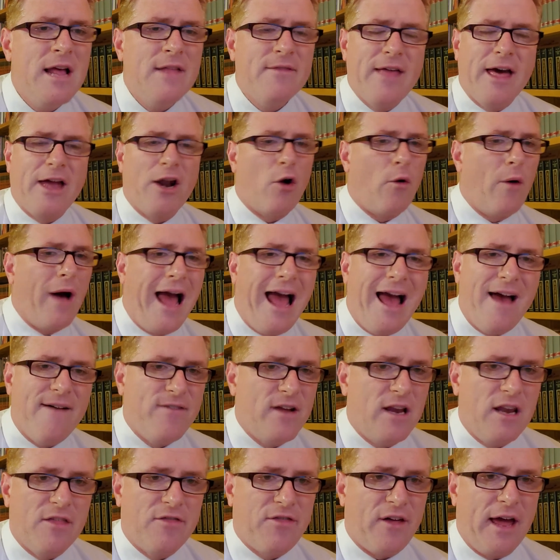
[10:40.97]
They don't have
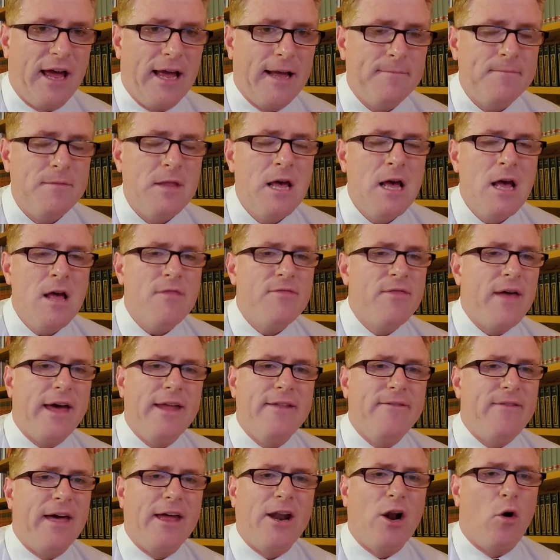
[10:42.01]
anything. They,
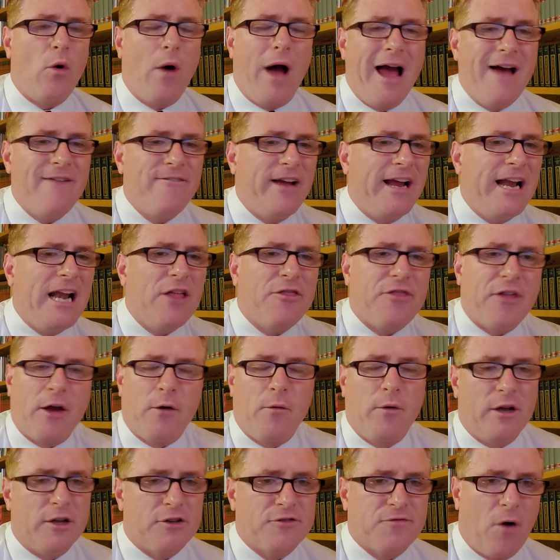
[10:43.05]
they don't have anything
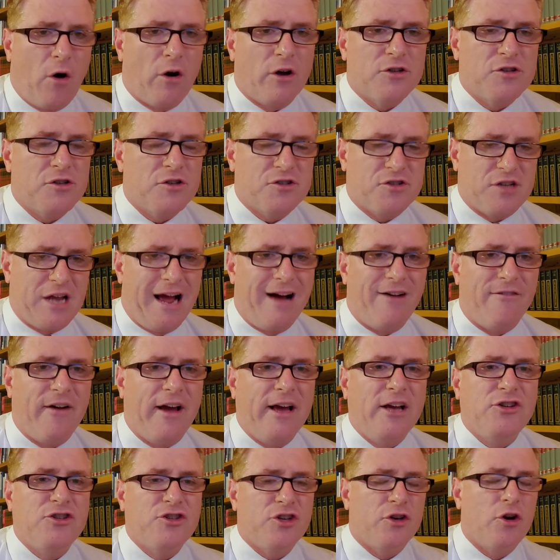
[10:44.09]
as far as
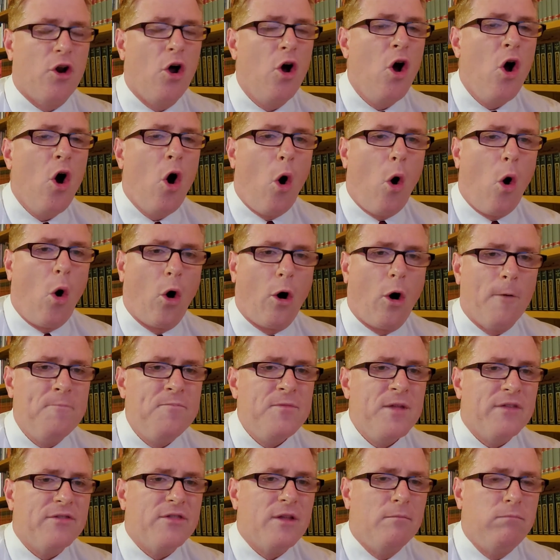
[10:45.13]
salvation or
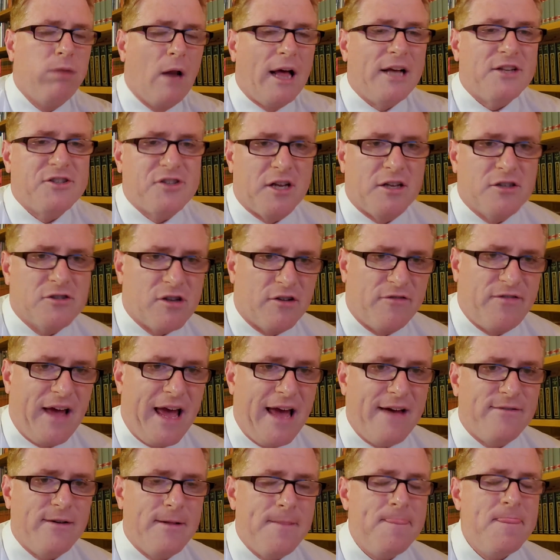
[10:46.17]
the blessings of
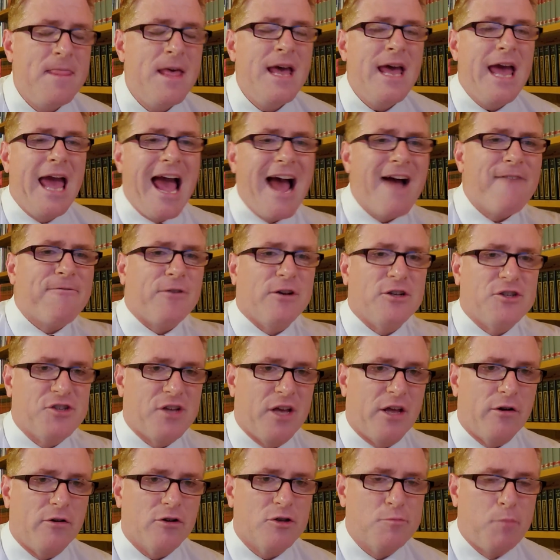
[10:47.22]
heaven. Every
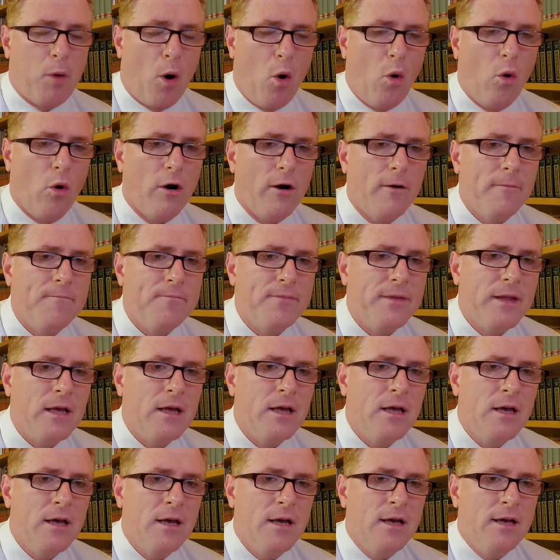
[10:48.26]
sinner's poor.
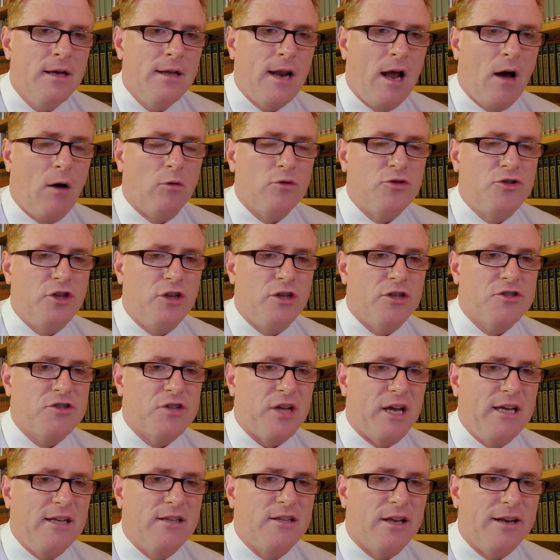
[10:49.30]
And I want you to
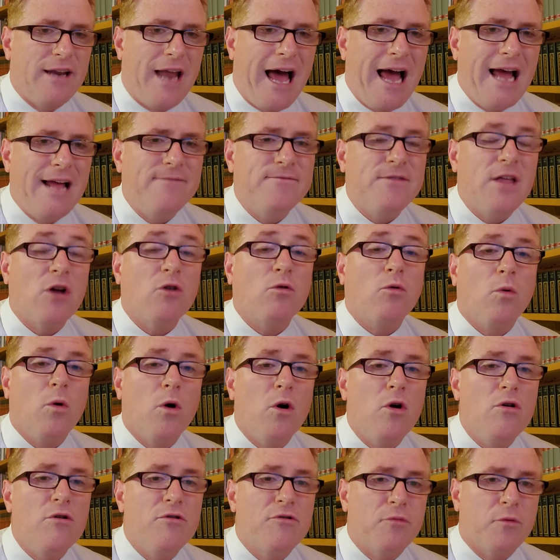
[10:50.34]
see tonight that
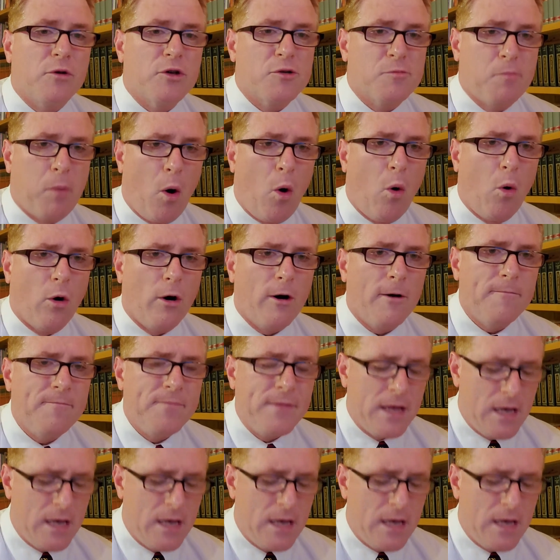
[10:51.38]
Ruth was poor.